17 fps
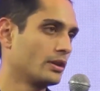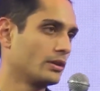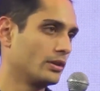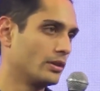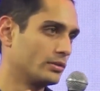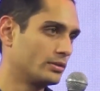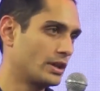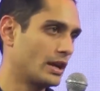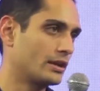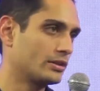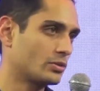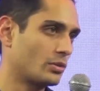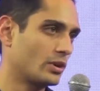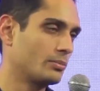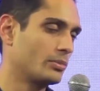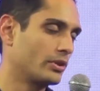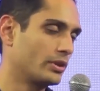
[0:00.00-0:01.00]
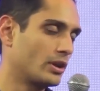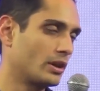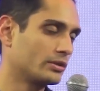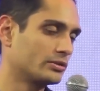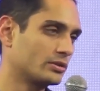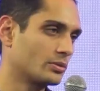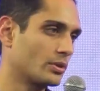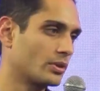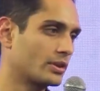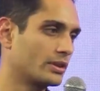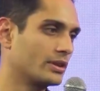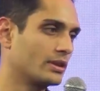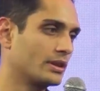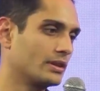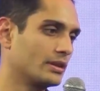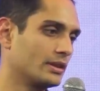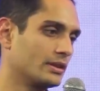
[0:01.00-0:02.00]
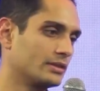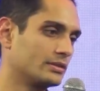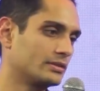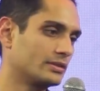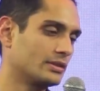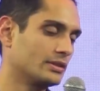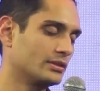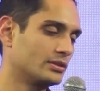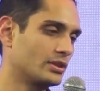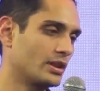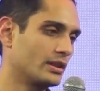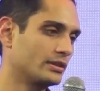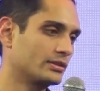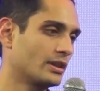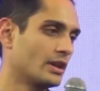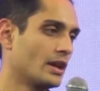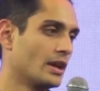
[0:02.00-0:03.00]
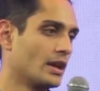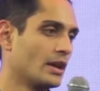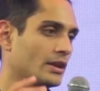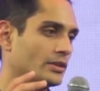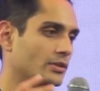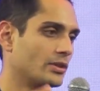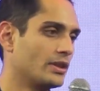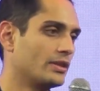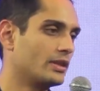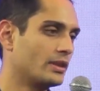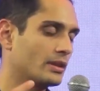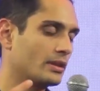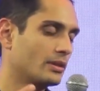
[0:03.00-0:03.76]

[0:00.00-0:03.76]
$10, $20 million to work in these chains. So then